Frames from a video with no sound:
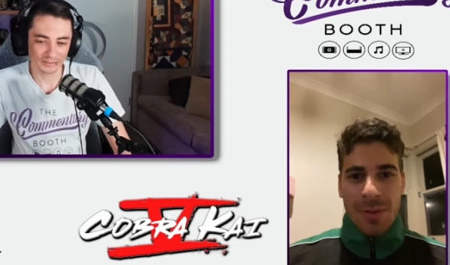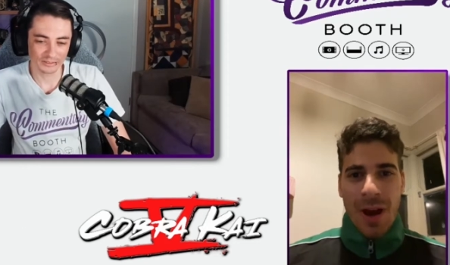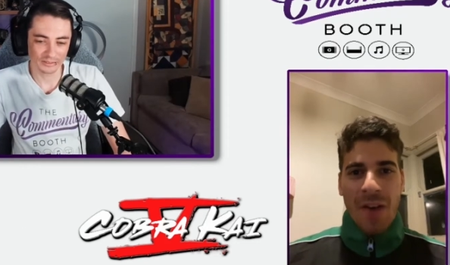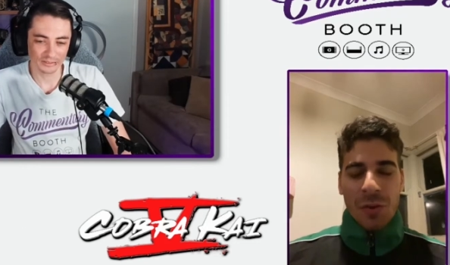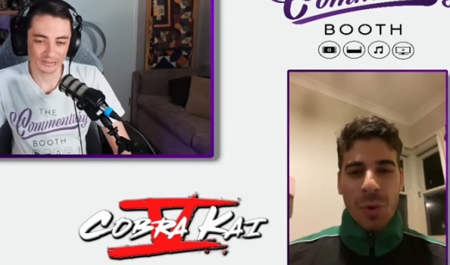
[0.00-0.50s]

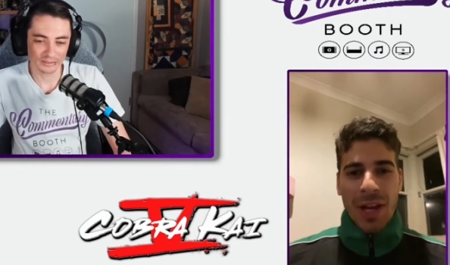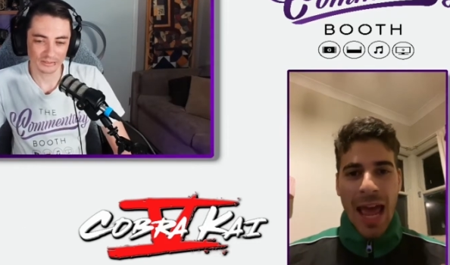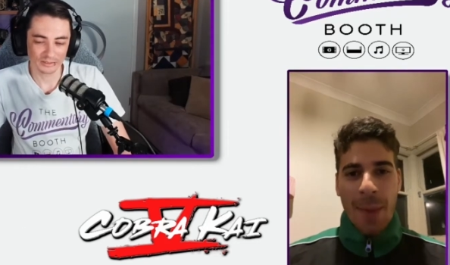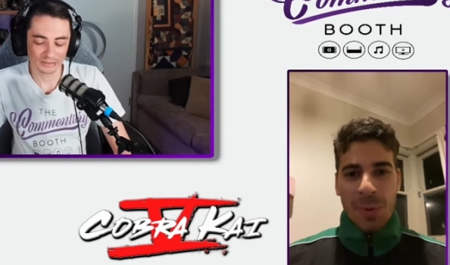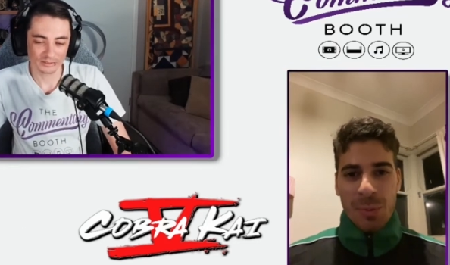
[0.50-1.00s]
Speaker 1: after what had
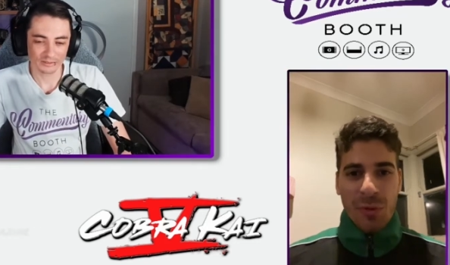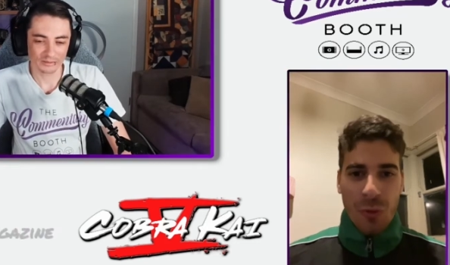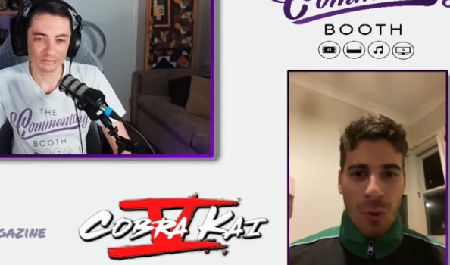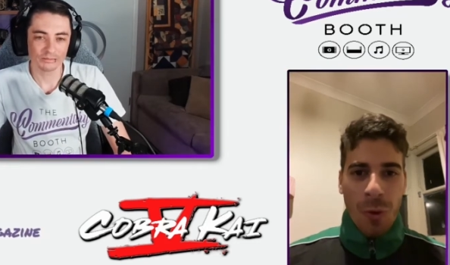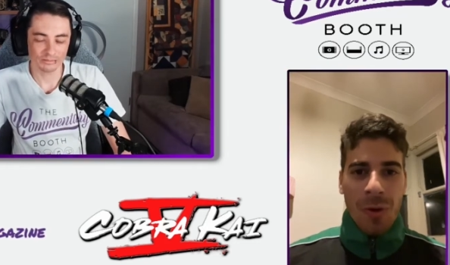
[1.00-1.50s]
happened
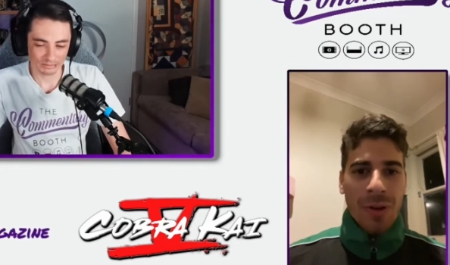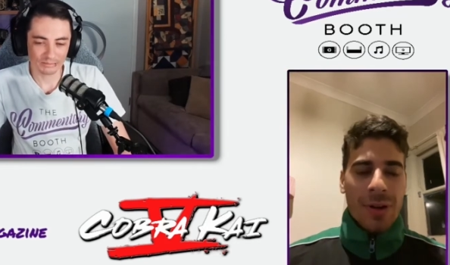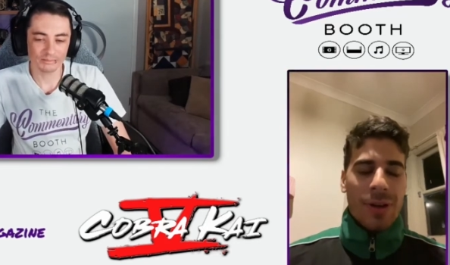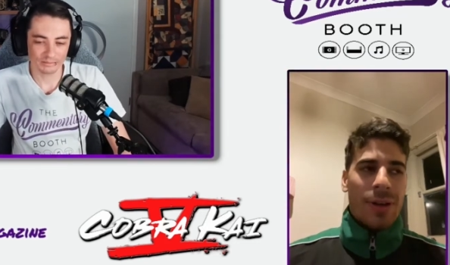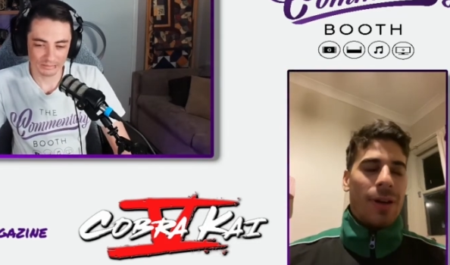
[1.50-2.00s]
before.
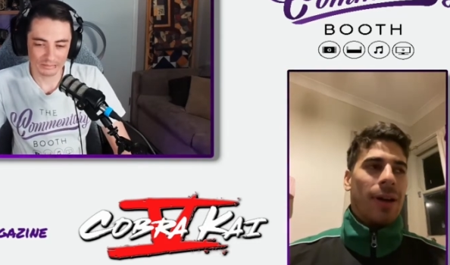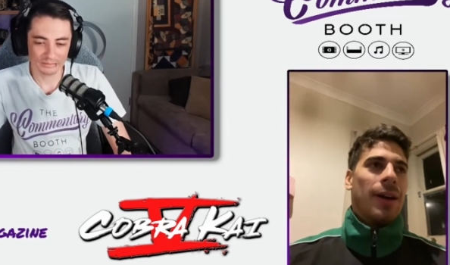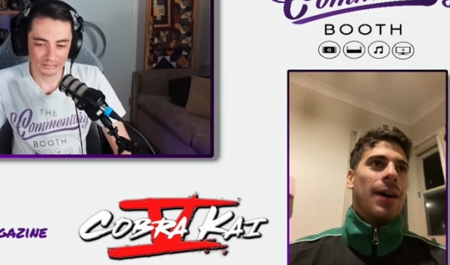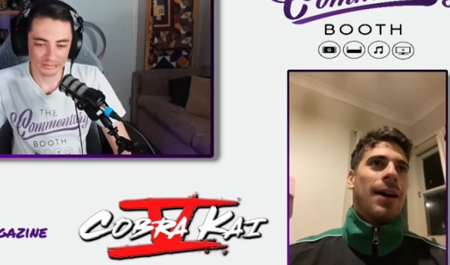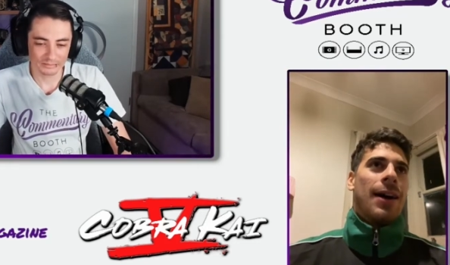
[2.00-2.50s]

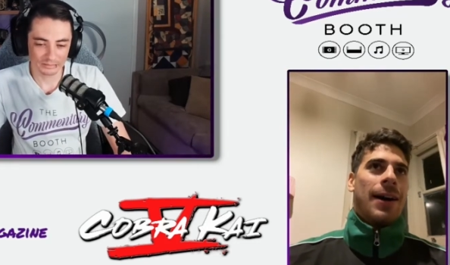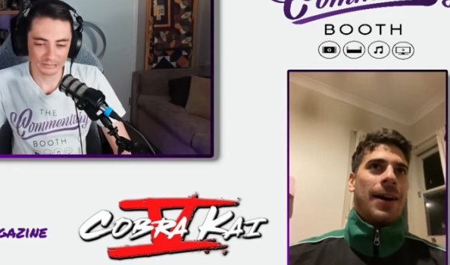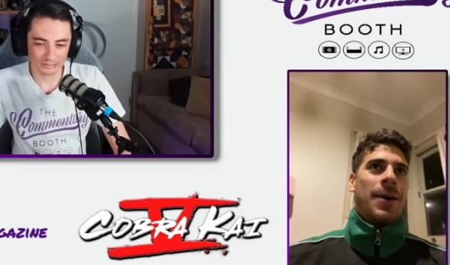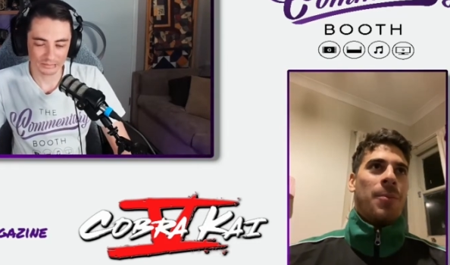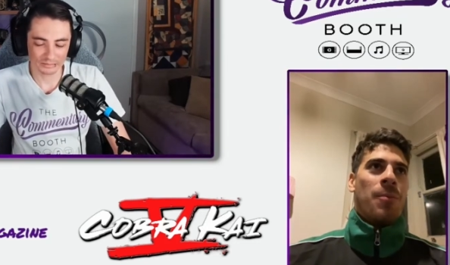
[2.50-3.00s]

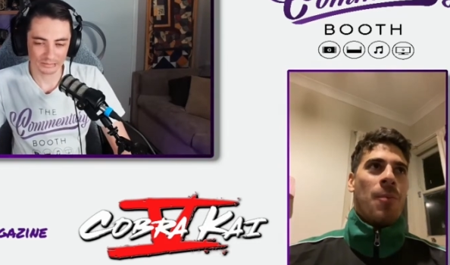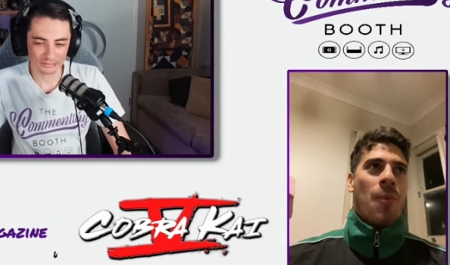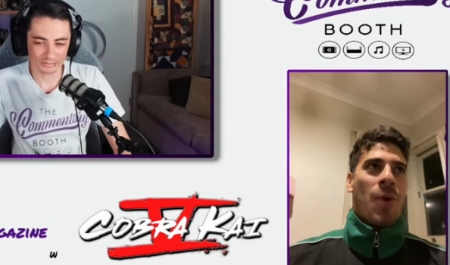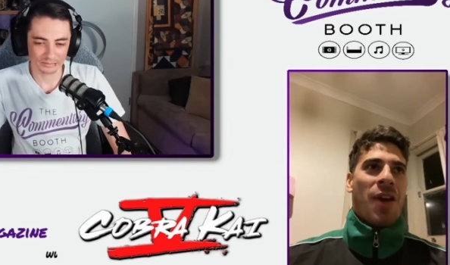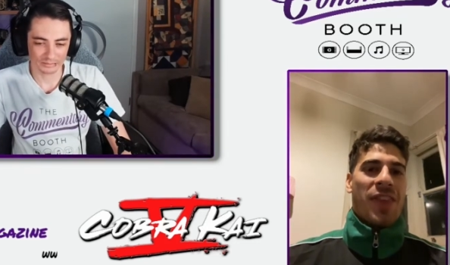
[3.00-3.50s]
Um,
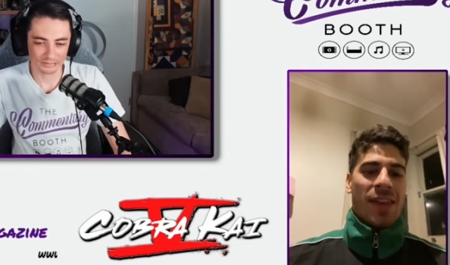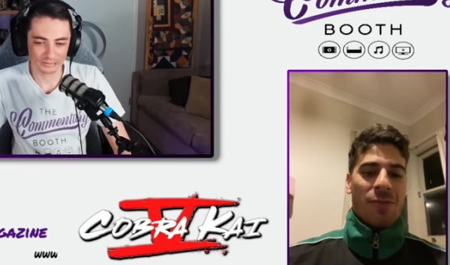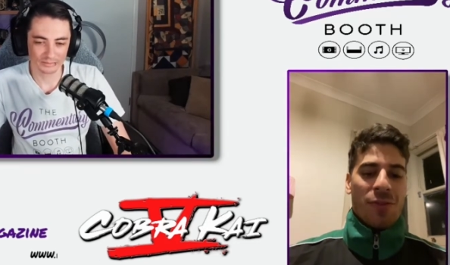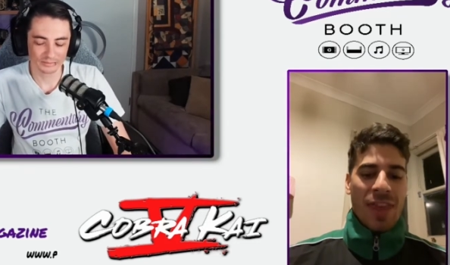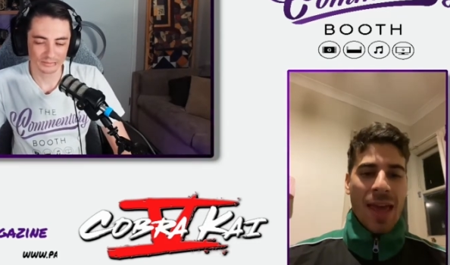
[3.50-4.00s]
where I think
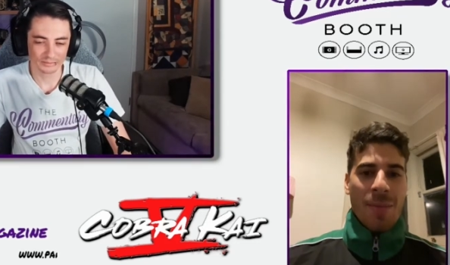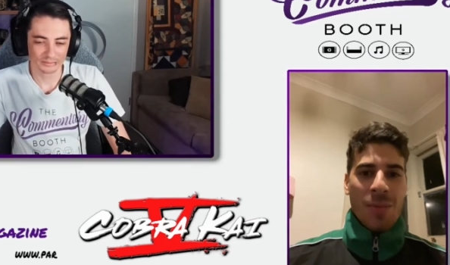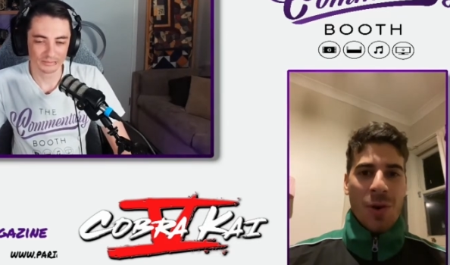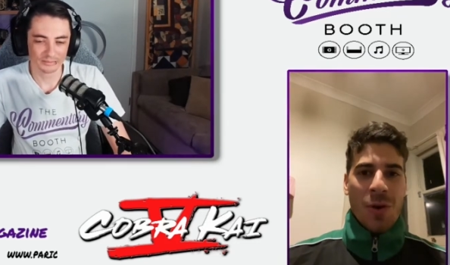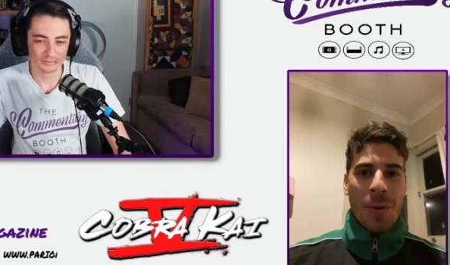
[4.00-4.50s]
for them,
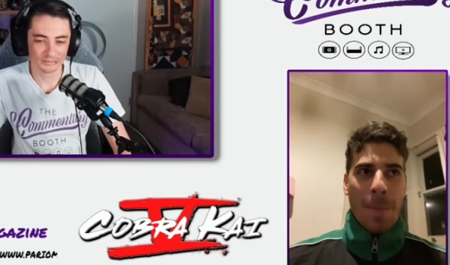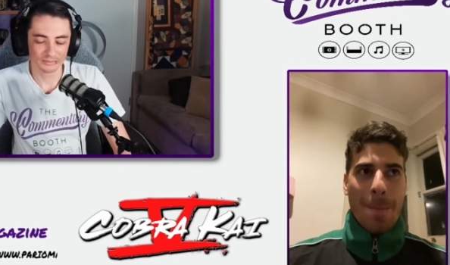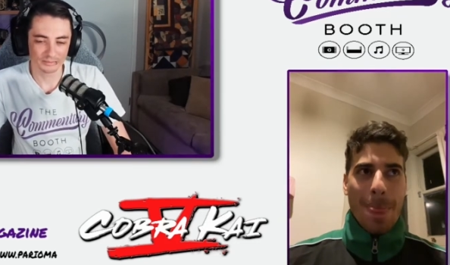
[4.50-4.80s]
you know,